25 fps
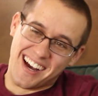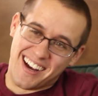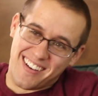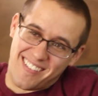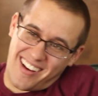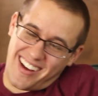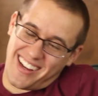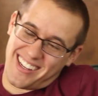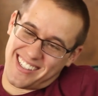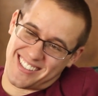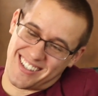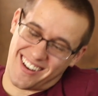
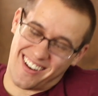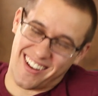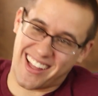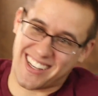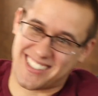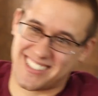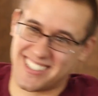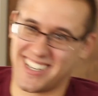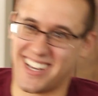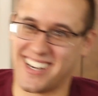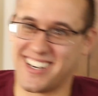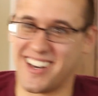but so
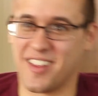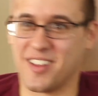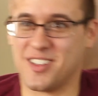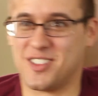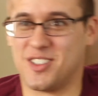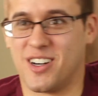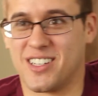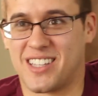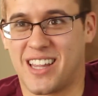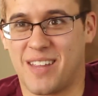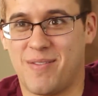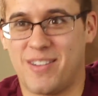that's another
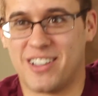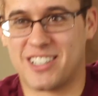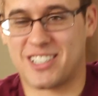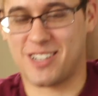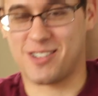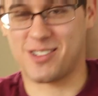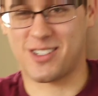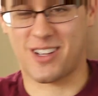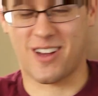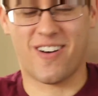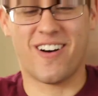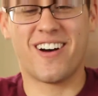joke that
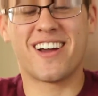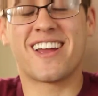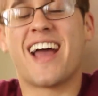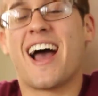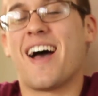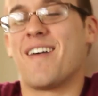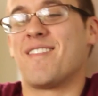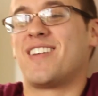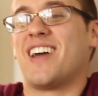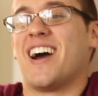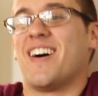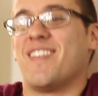initiatives come, oh
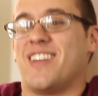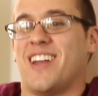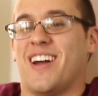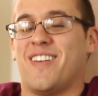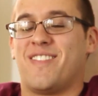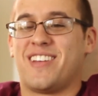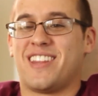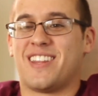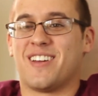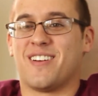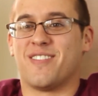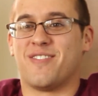yeah, I'm coming. I'll
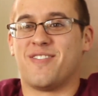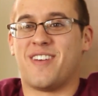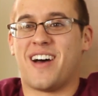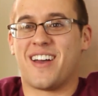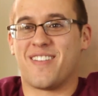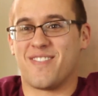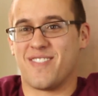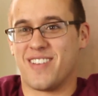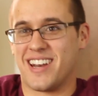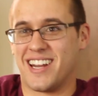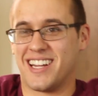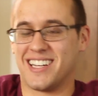be there in
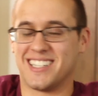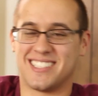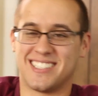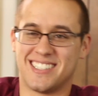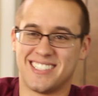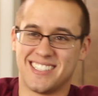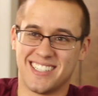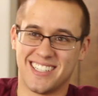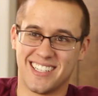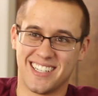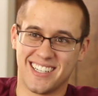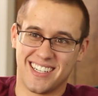five
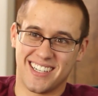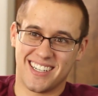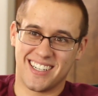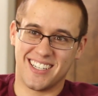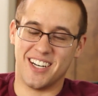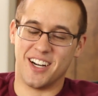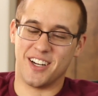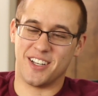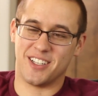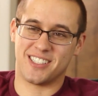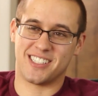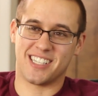minutes.
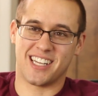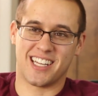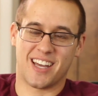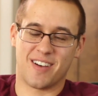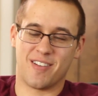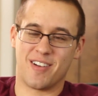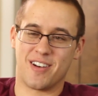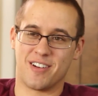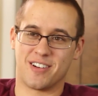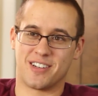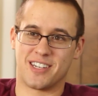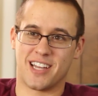You know, you say
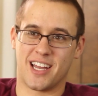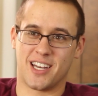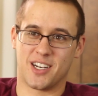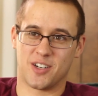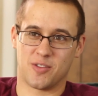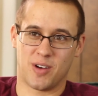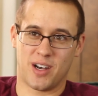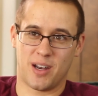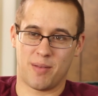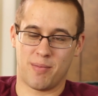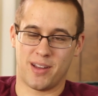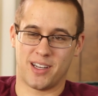that when you're 10,
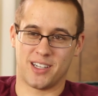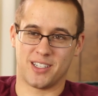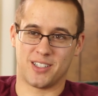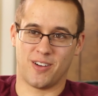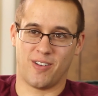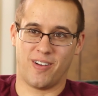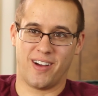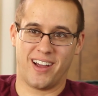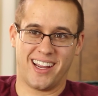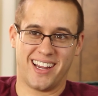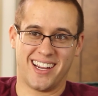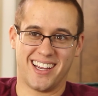20 minutes
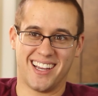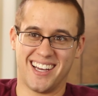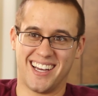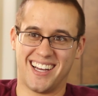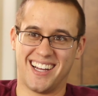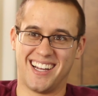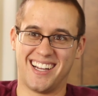away